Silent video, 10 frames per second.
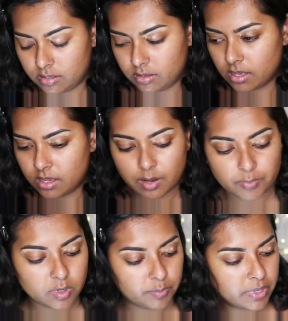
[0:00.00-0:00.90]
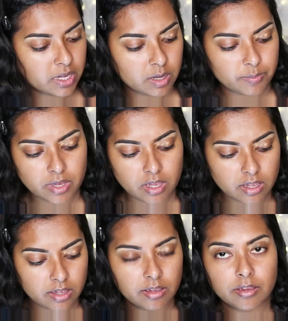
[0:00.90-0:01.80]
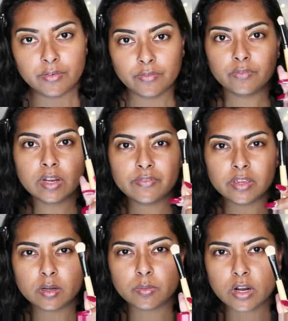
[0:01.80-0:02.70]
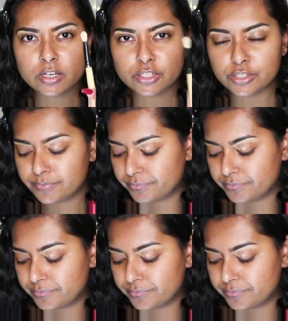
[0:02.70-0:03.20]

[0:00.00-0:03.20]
And then I'm going to pick up a fluffier brush.